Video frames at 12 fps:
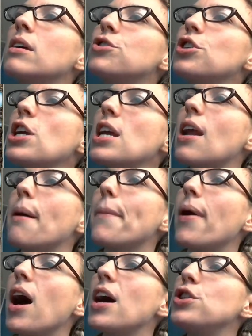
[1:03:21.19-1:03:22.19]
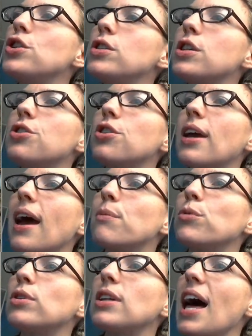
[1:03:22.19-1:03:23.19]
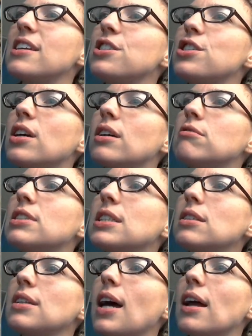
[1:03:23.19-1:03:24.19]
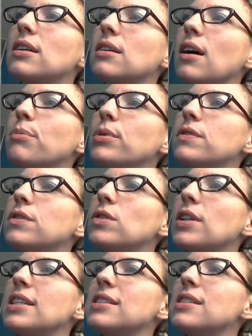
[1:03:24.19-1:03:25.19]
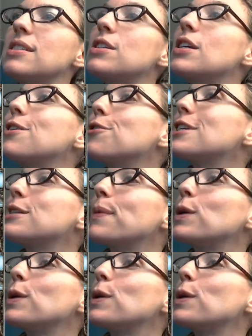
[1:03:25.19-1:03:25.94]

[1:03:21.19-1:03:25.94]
Jean, I bought a new digital camera last year and recently added a couple of new lenses to increase my